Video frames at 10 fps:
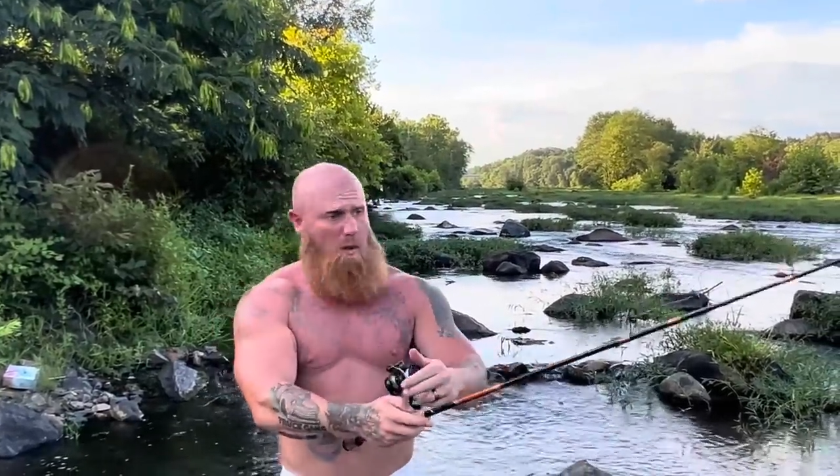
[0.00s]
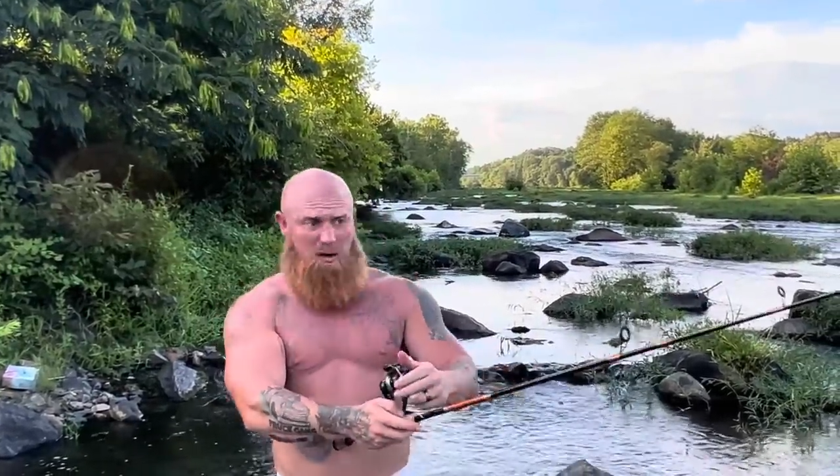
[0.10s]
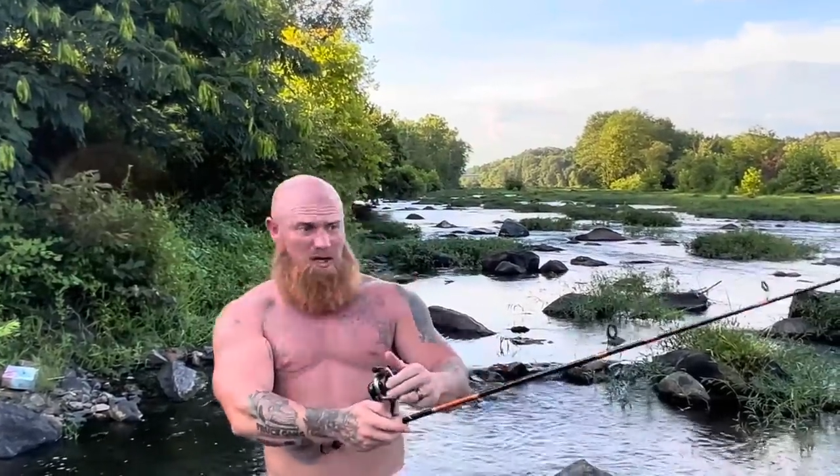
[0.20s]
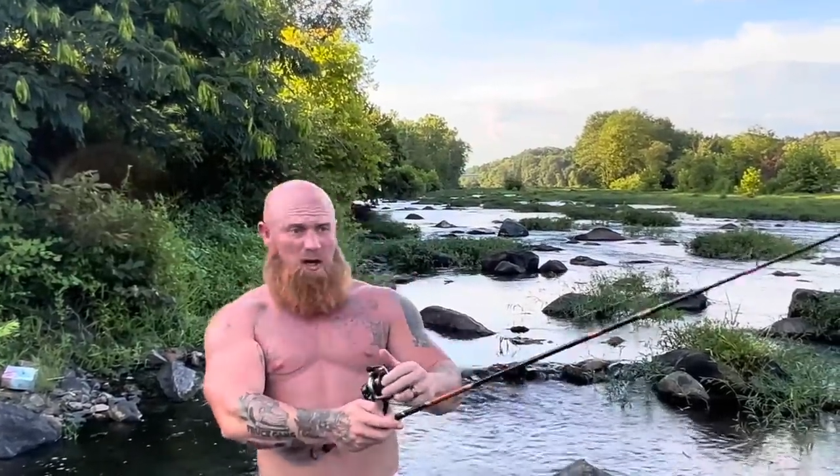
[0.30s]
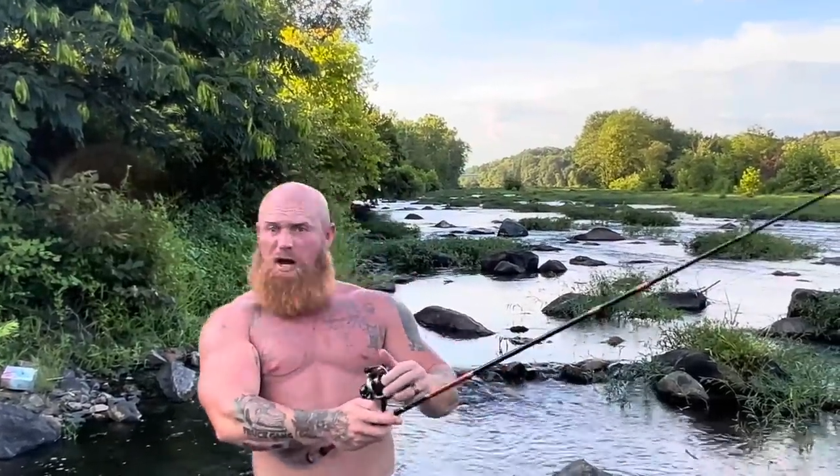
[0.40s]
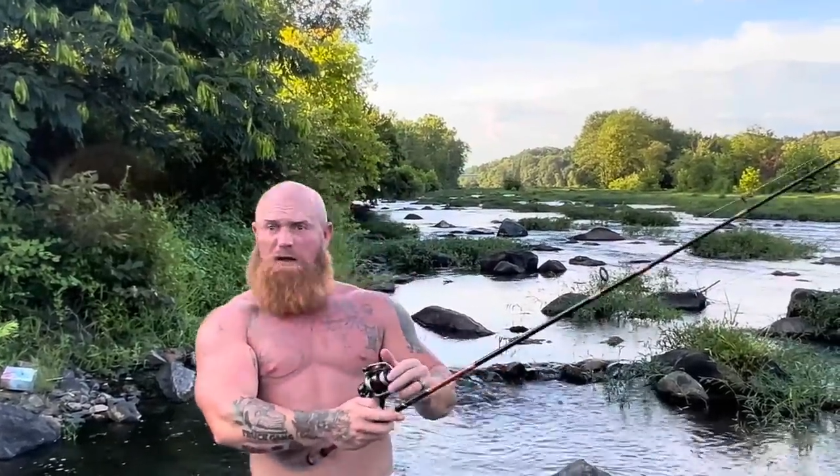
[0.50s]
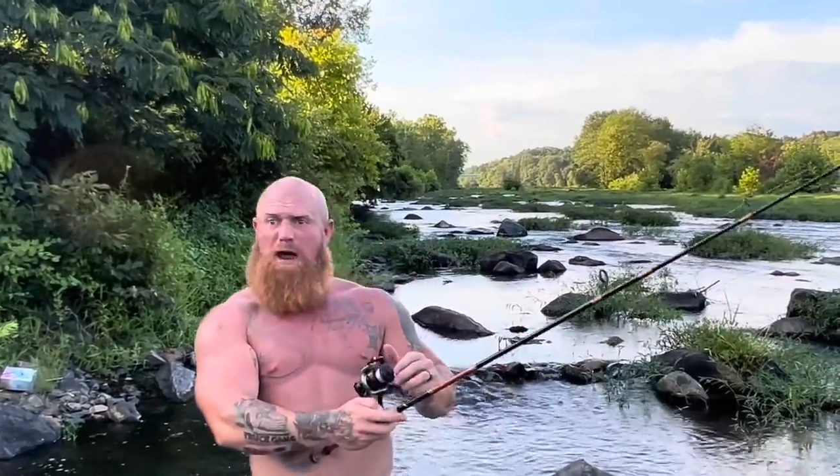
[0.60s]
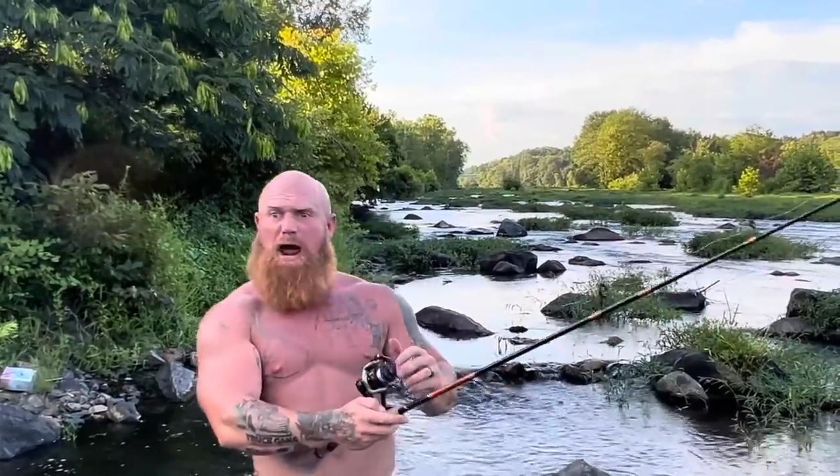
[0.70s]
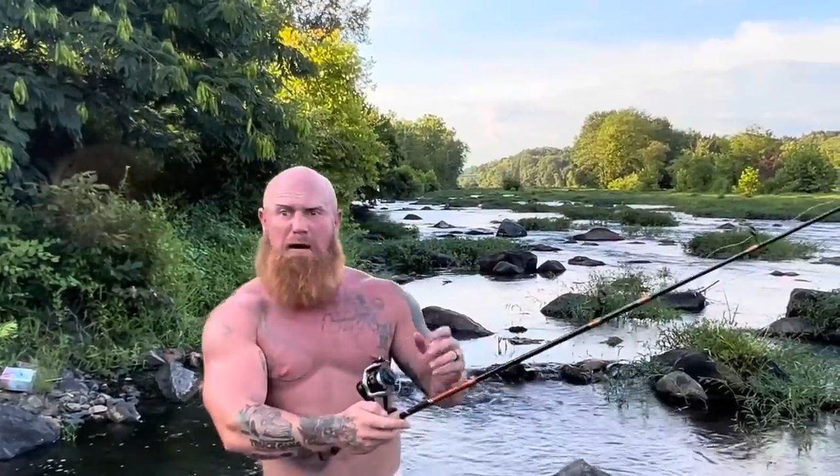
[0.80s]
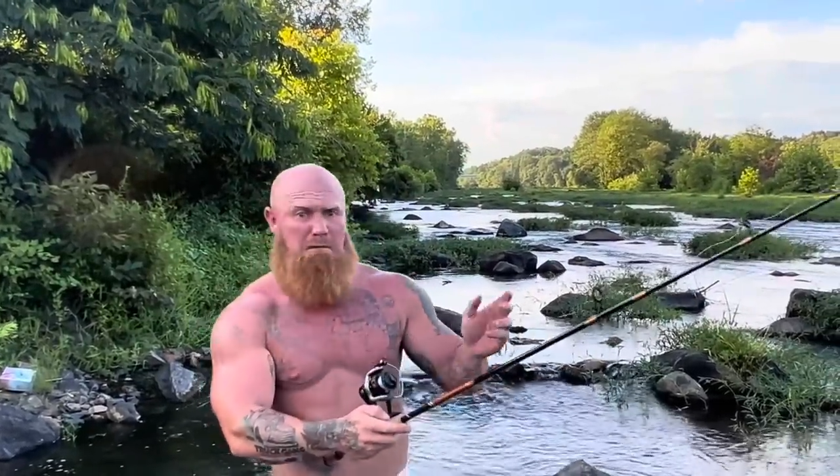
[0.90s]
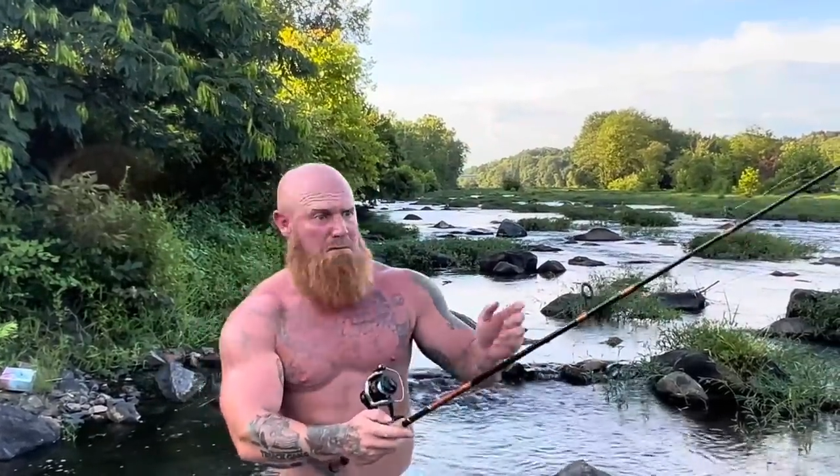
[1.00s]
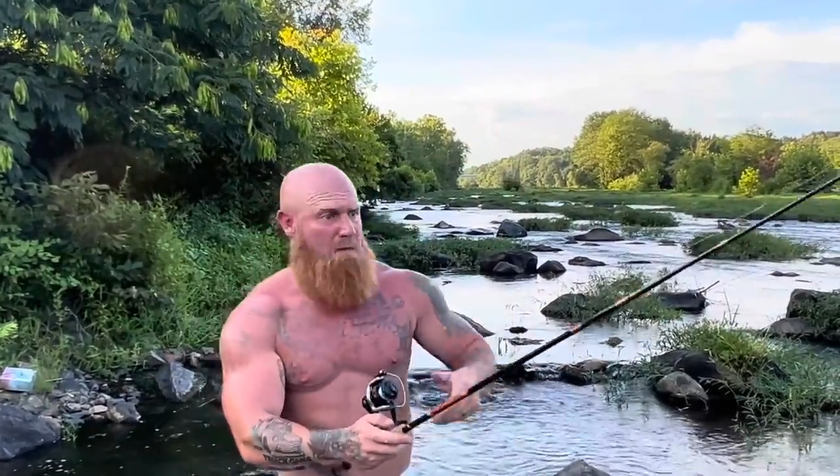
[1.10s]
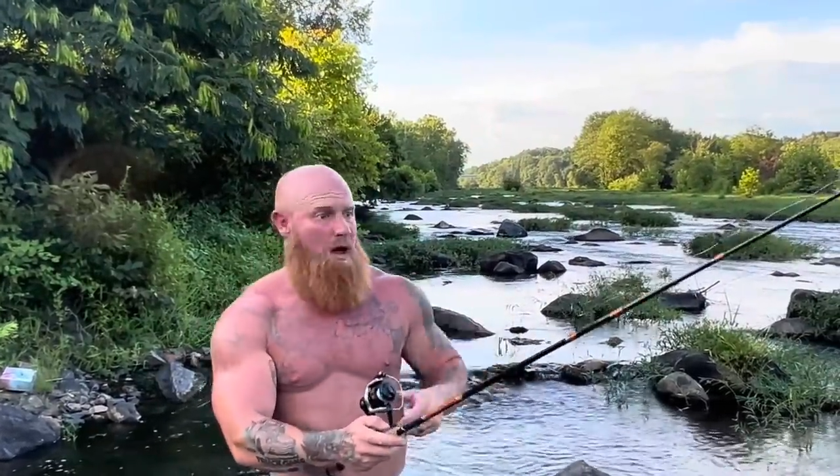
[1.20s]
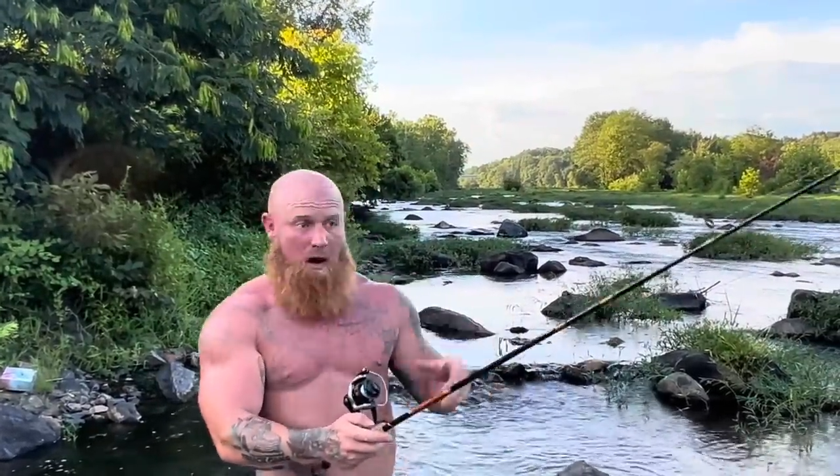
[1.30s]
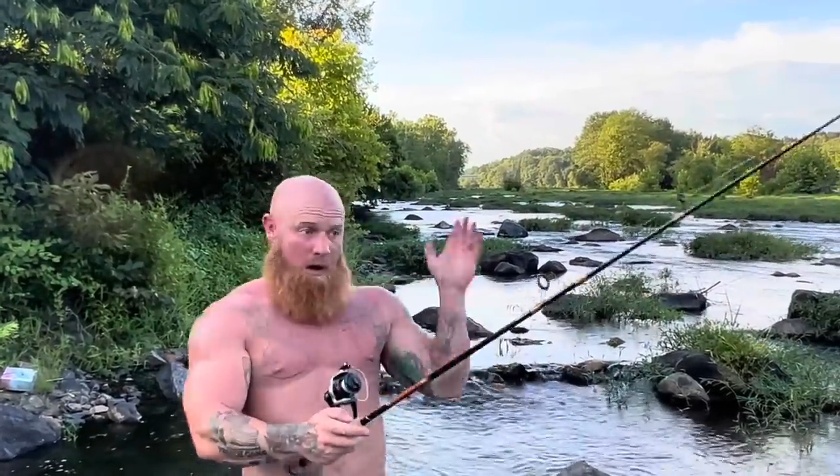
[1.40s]
would you look at that?
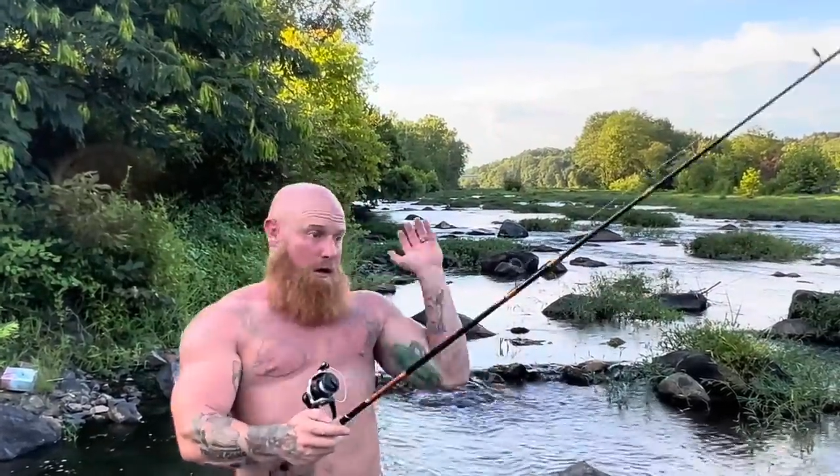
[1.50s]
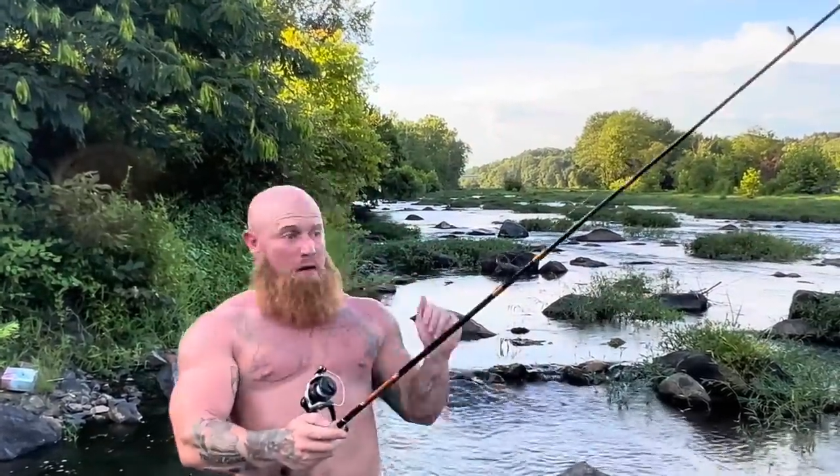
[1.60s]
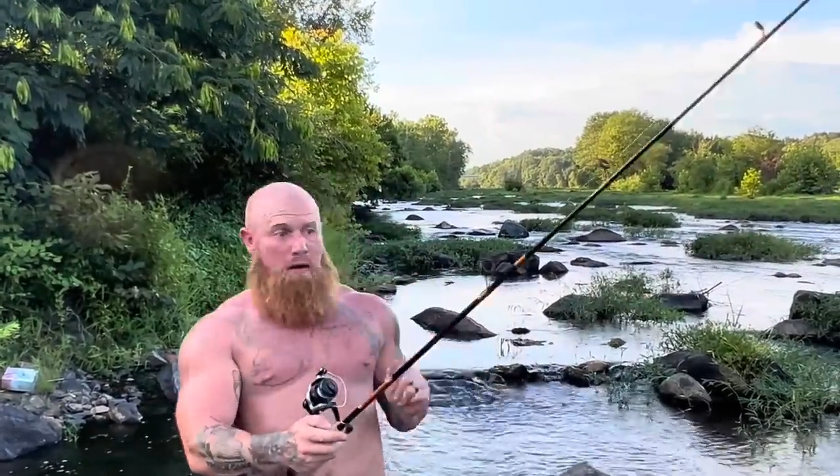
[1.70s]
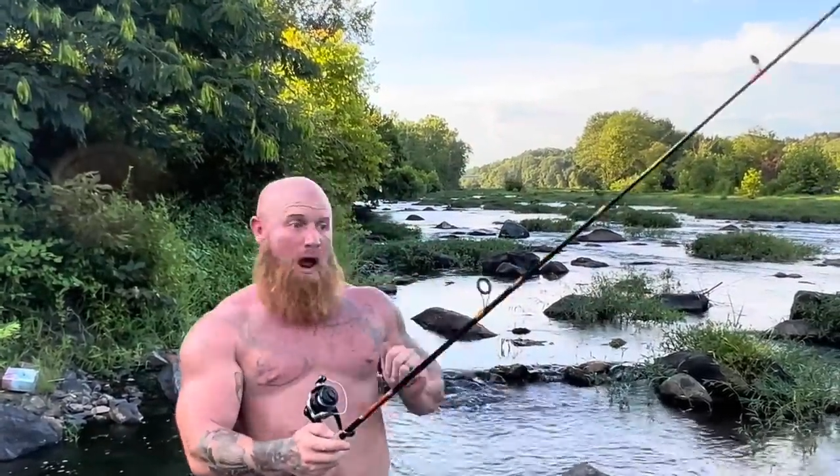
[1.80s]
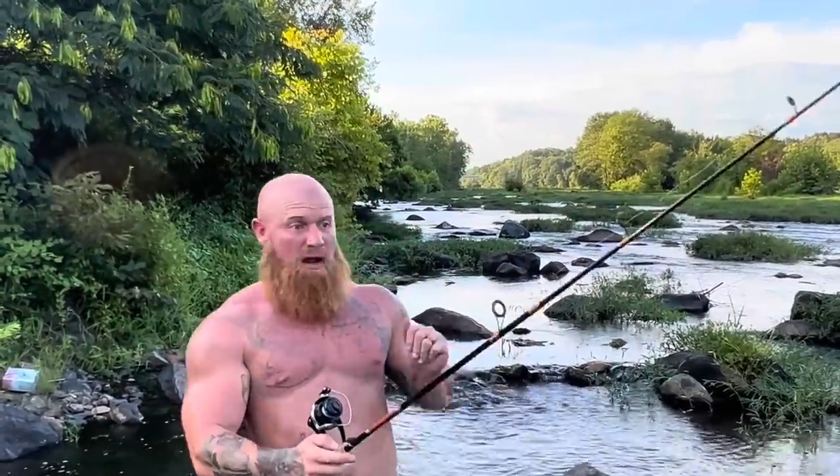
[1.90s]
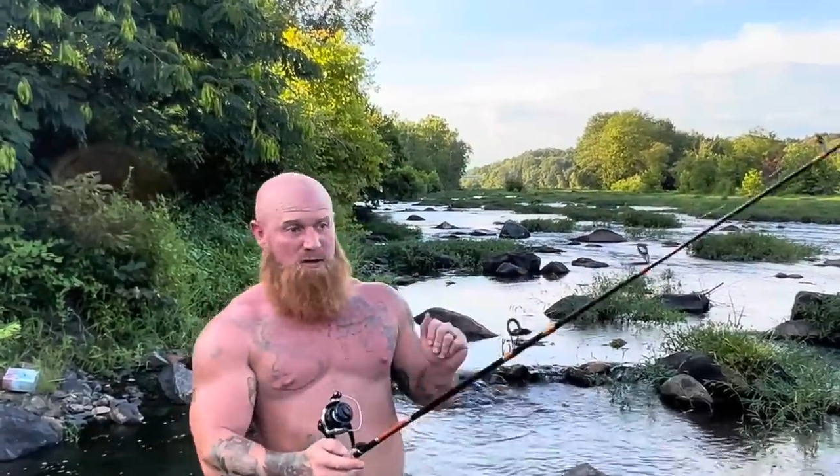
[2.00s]
Not